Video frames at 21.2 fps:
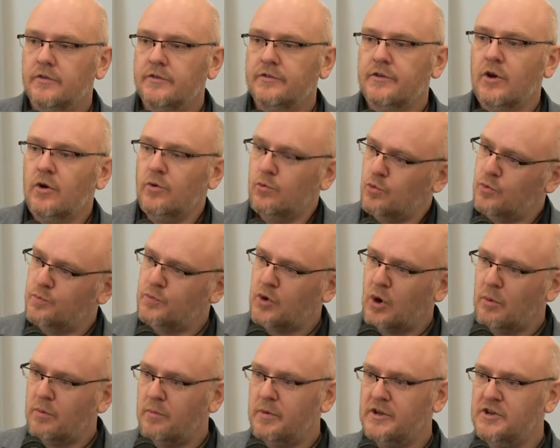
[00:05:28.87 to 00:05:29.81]
So it will
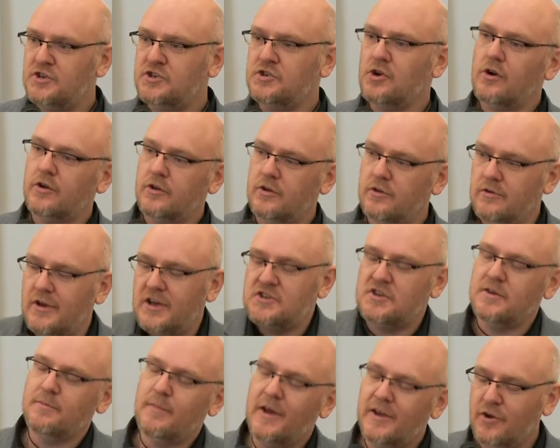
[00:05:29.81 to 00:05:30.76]
probably shock you,
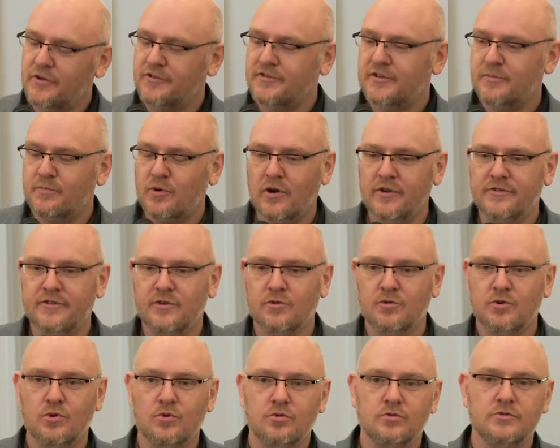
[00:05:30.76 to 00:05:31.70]
actually it may not surprise you
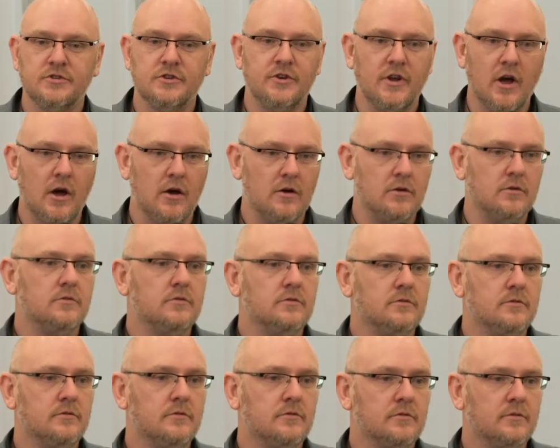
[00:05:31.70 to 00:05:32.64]
at all, to know
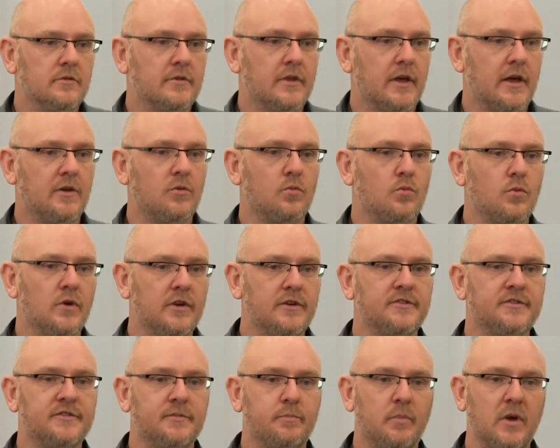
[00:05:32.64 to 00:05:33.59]
that we
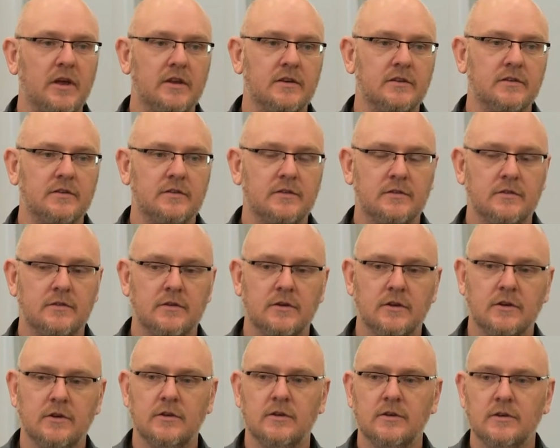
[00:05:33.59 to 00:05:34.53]
spend,
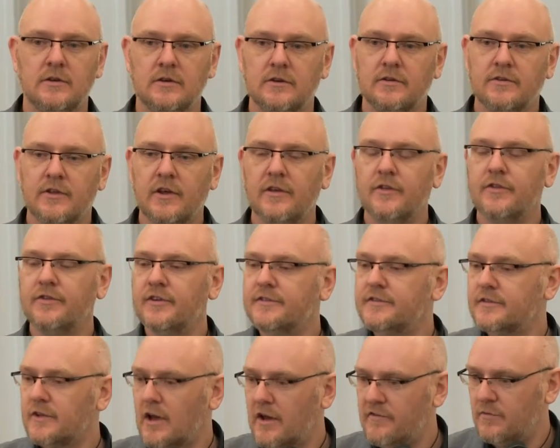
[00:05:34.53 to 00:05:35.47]
that
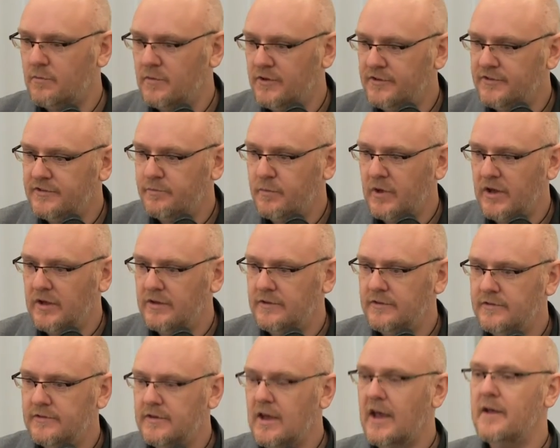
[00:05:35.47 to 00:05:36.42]
this government
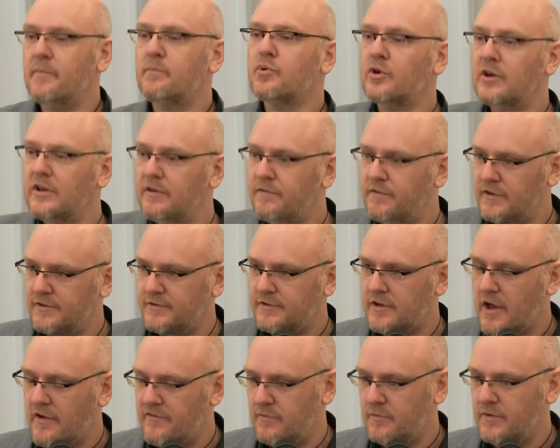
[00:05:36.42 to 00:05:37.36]
spends, and previous
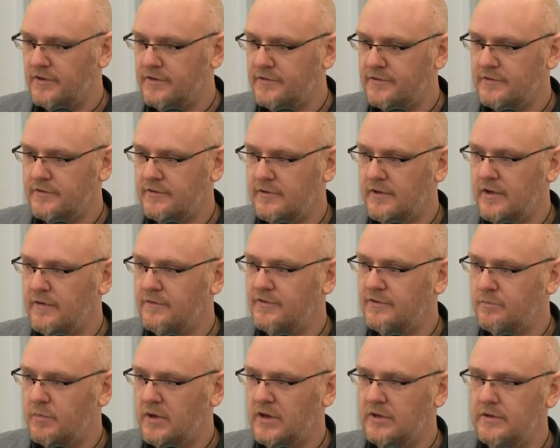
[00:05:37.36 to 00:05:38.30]
governments have
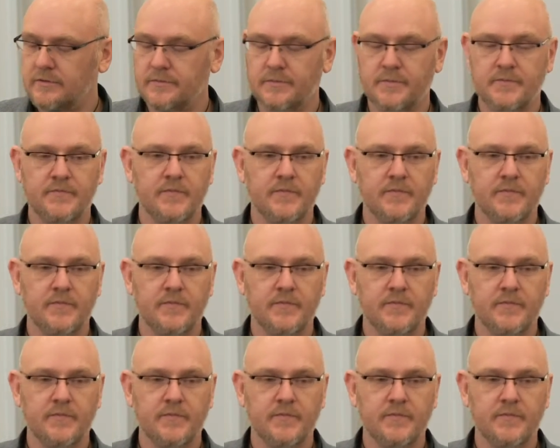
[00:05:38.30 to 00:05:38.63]
spent,